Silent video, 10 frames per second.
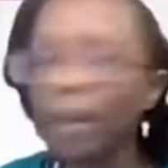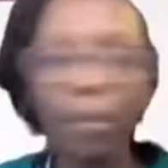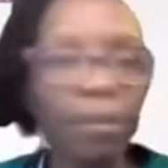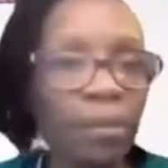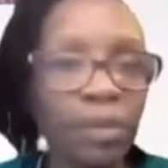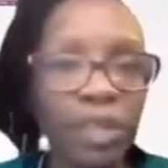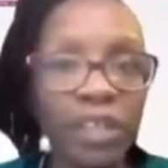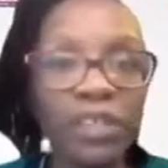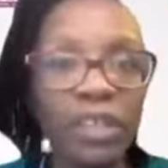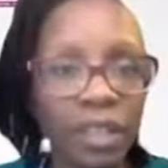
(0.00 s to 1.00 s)
um,
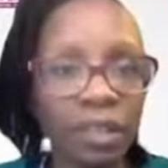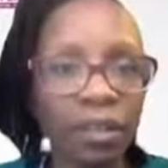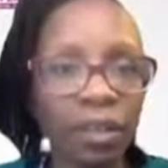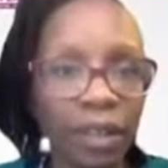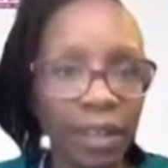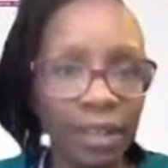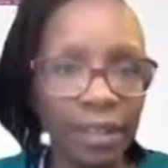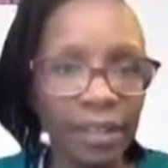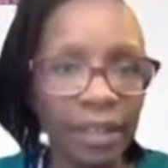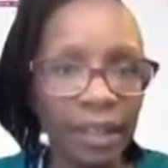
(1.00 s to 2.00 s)
change the needle on
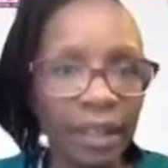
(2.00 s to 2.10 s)
this.